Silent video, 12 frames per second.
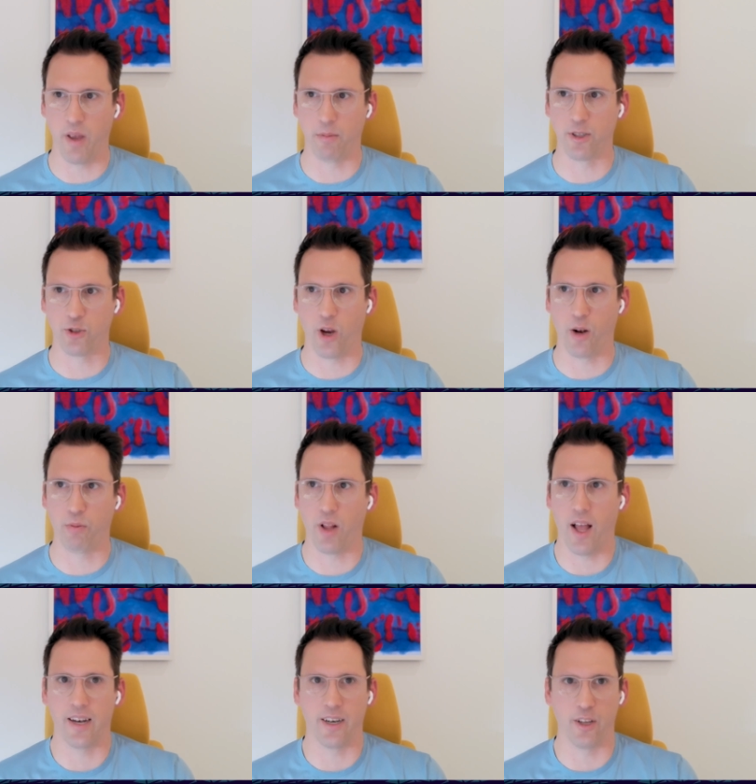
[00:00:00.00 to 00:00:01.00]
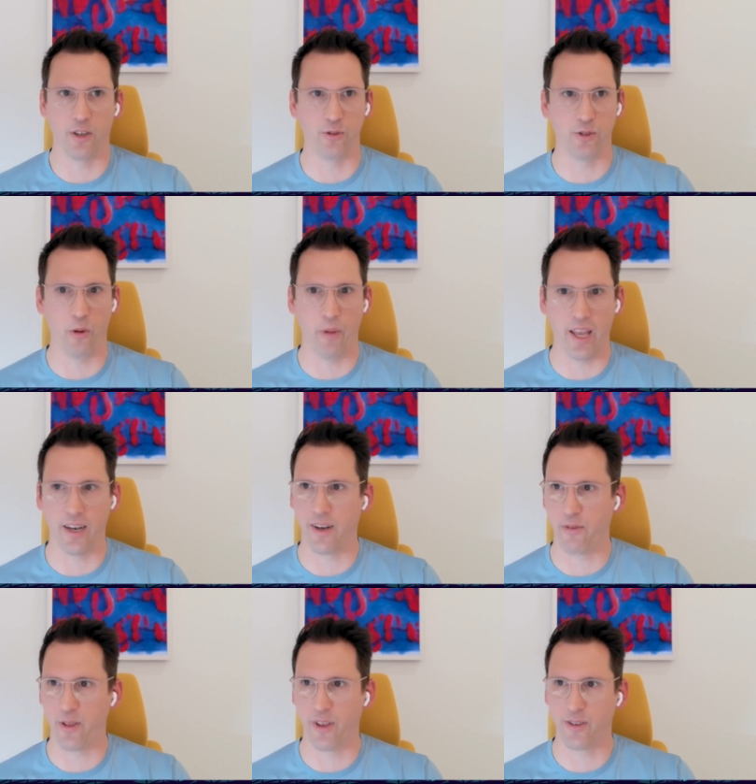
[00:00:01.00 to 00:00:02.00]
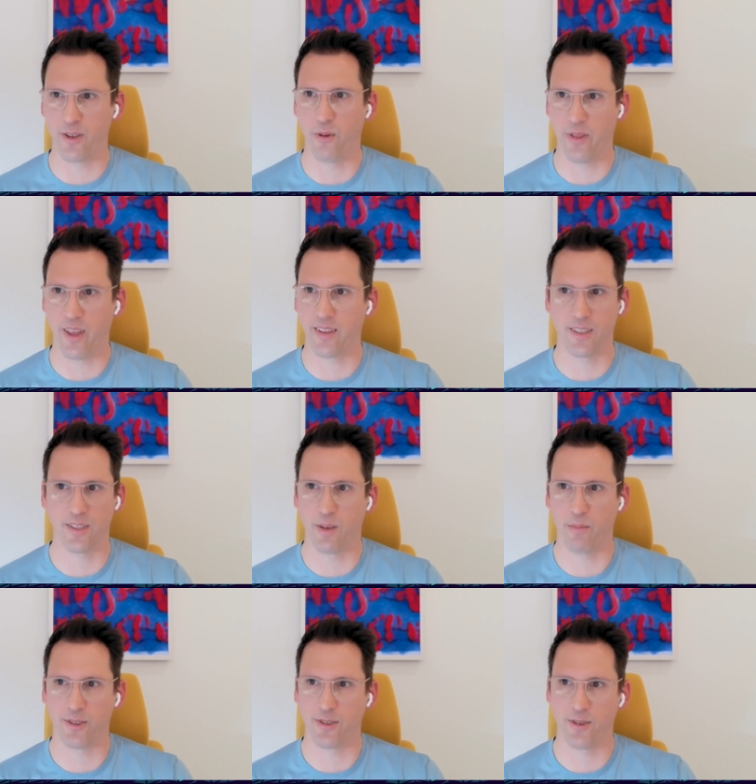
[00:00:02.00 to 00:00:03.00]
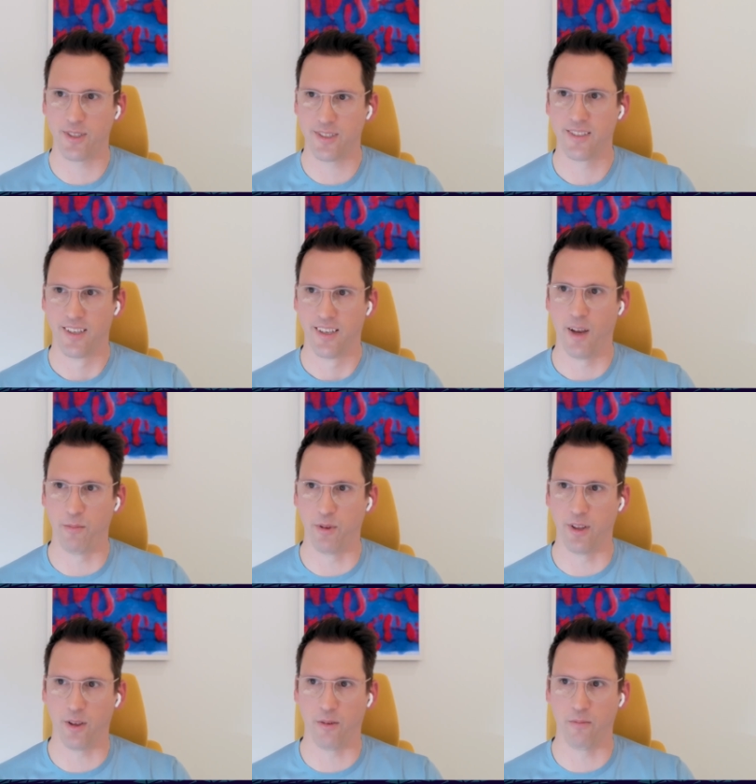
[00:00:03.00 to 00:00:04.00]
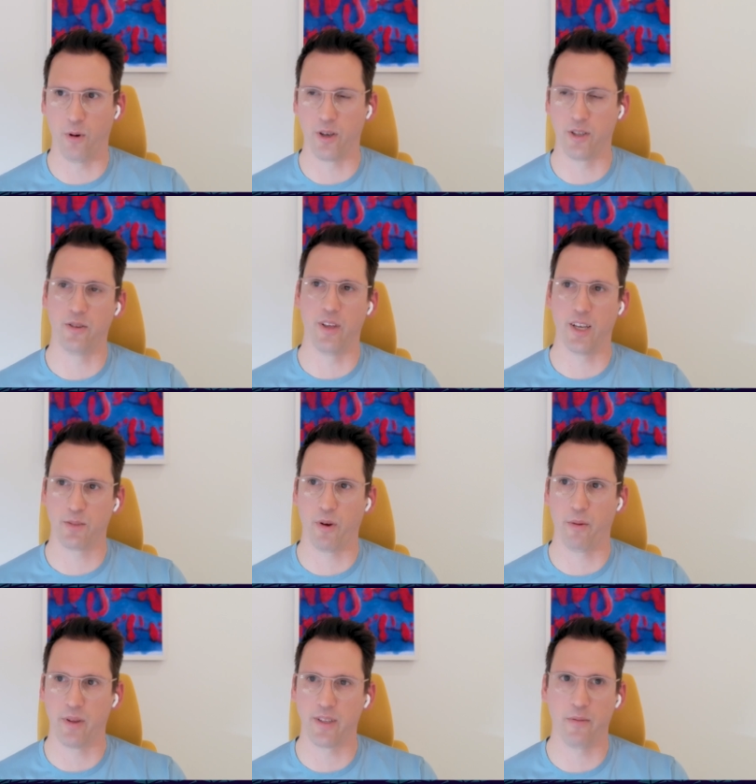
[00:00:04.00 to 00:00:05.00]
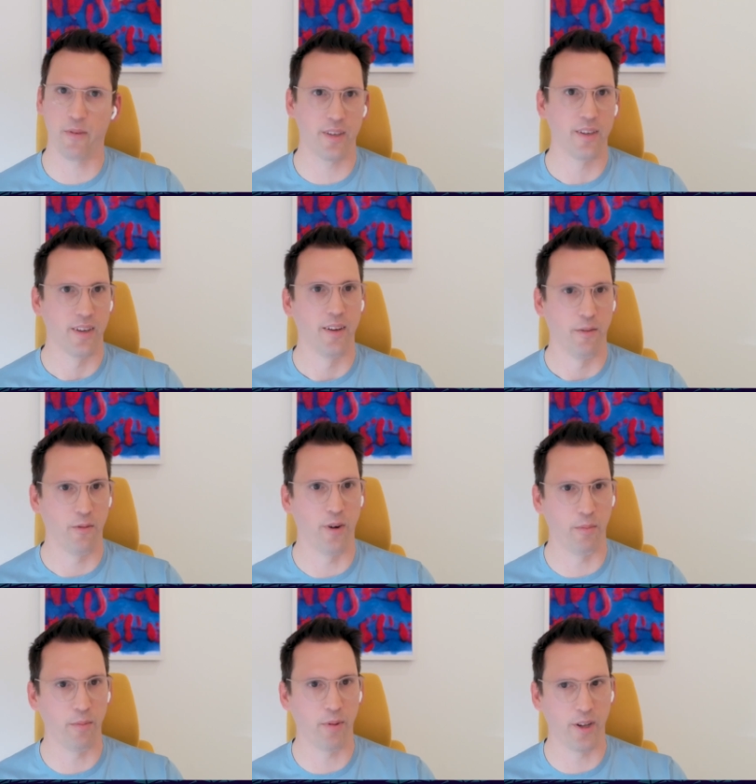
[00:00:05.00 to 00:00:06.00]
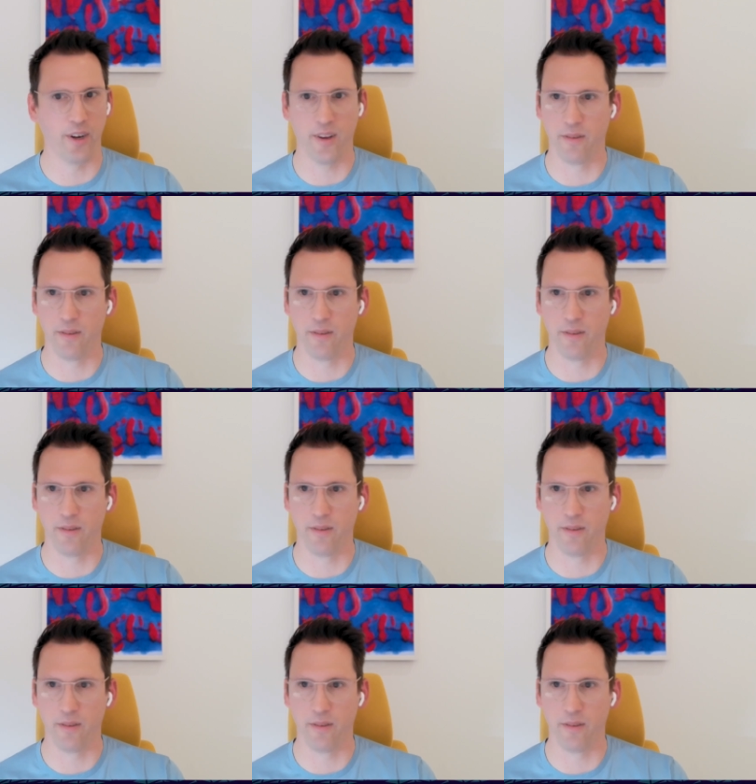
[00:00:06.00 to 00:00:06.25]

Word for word: to be able to try and apply it in a new domain and everything too with anti-Sybil. So I'm really looking forward to the experiment if we're able to pull it